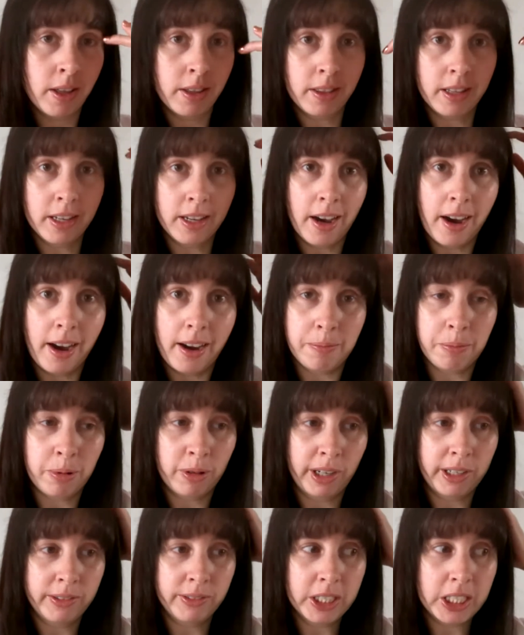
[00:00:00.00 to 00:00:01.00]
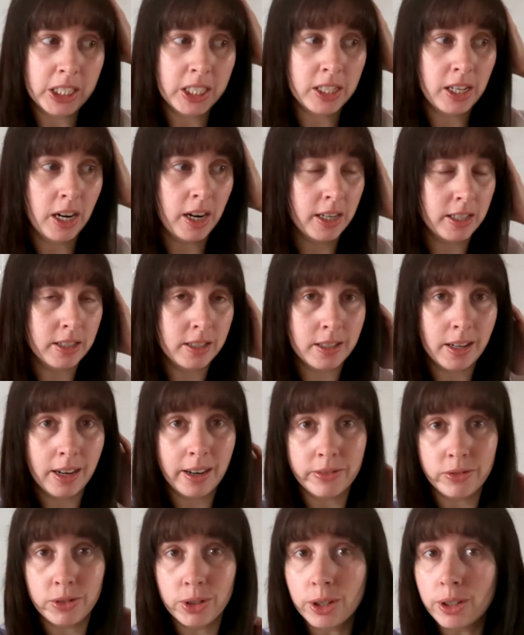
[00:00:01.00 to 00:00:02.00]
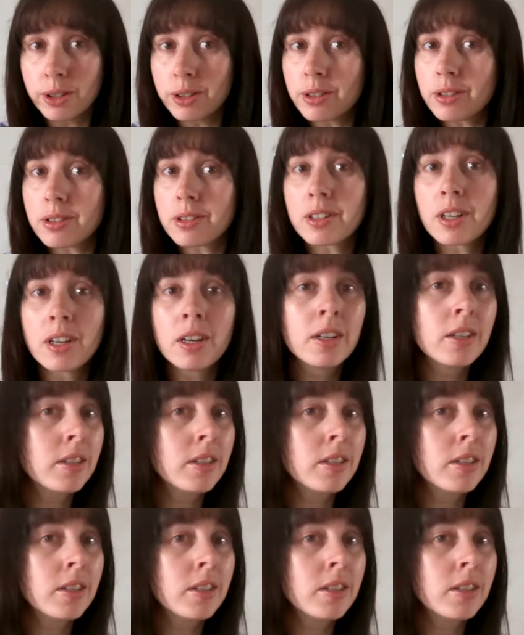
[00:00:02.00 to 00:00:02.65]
the previous dyes that I've used.